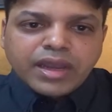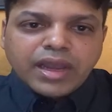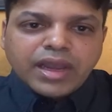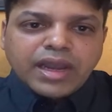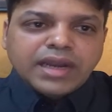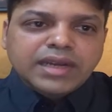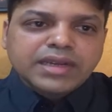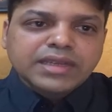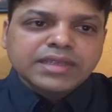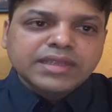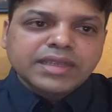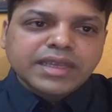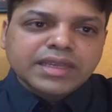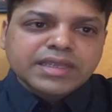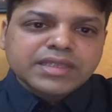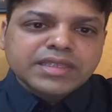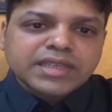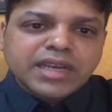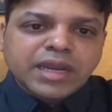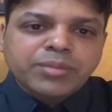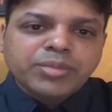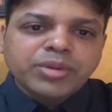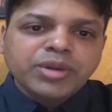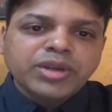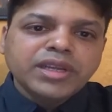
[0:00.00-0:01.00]
And
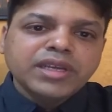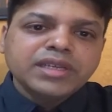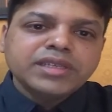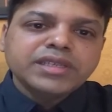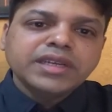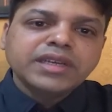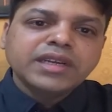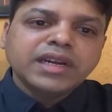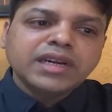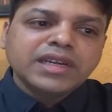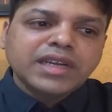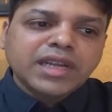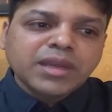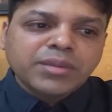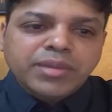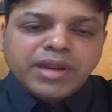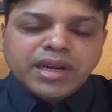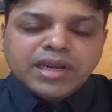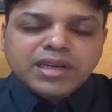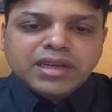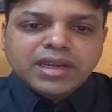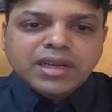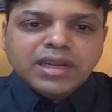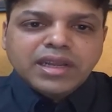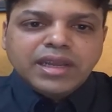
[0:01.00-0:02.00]
this reputation
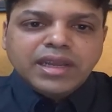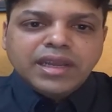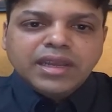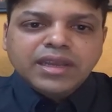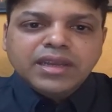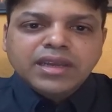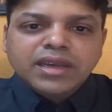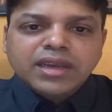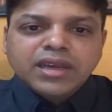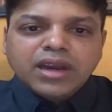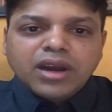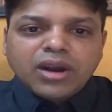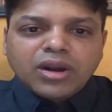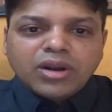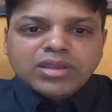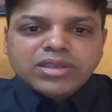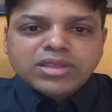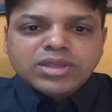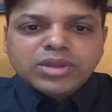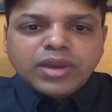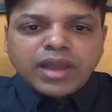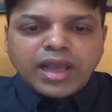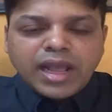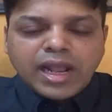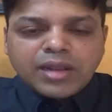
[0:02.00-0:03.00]
ultimately
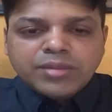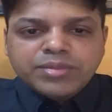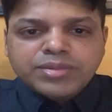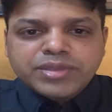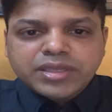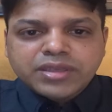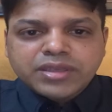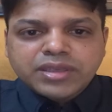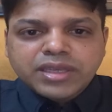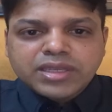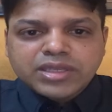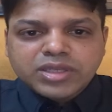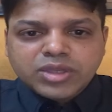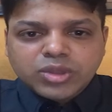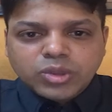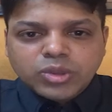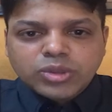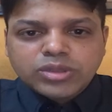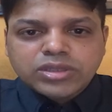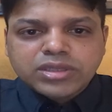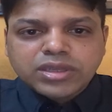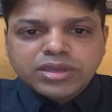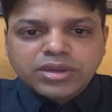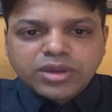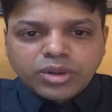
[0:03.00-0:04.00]
also helps in the
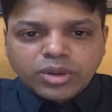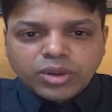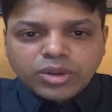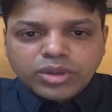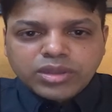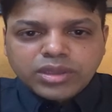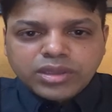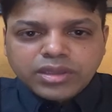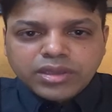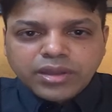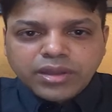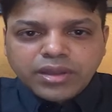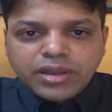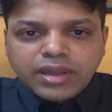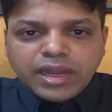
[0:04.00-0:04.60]
school's growth.